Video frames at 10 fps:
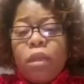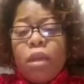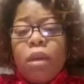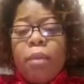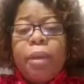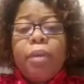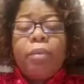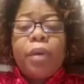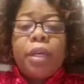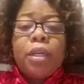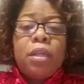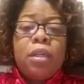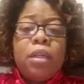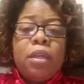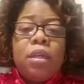at 1
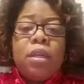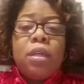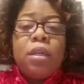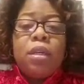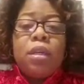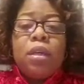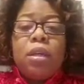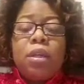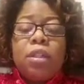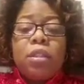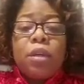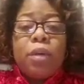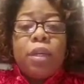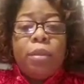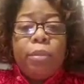or so
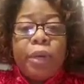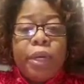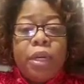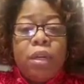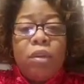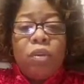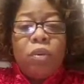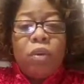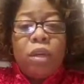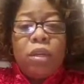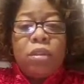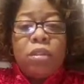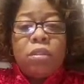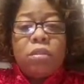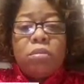in the morning on
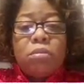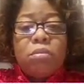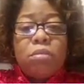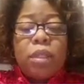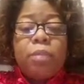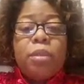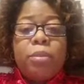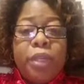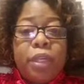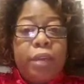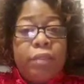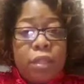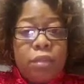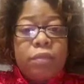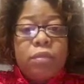September 11th,
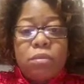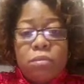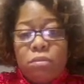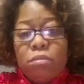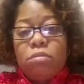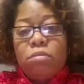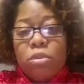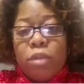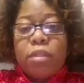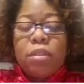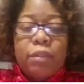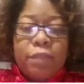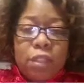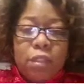2017.